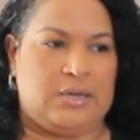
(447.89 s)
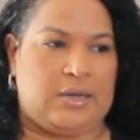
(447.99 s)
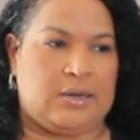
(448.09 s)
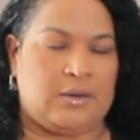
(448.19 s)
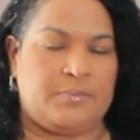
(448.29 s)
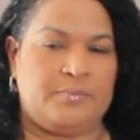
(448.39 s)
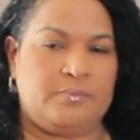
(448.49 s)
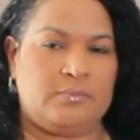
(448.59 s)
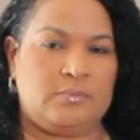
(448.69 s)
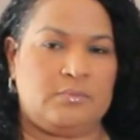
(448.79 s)

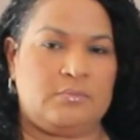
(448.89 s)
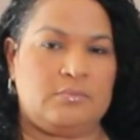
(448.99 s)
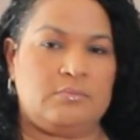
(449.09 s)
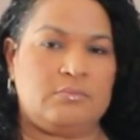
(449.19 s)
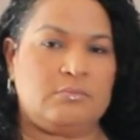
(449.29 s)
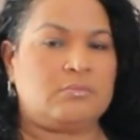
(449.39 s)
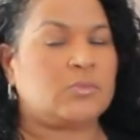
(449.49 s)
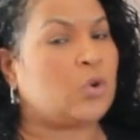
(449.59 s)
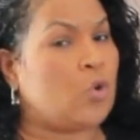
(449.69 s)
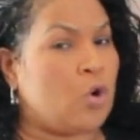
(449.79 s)

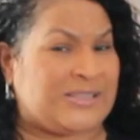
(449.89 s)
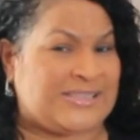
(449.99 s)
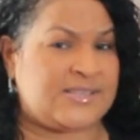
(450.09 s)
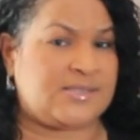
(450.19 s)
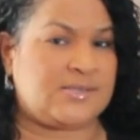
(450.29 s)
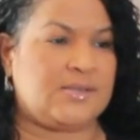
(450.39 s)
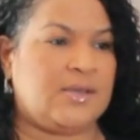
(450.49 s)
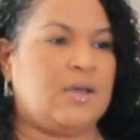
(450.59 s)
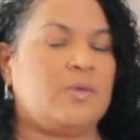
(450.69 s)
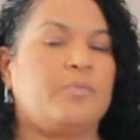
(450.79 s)
Go at it,
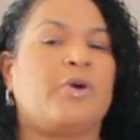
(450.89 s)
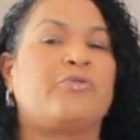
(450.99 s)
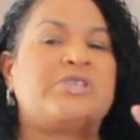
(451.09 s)
but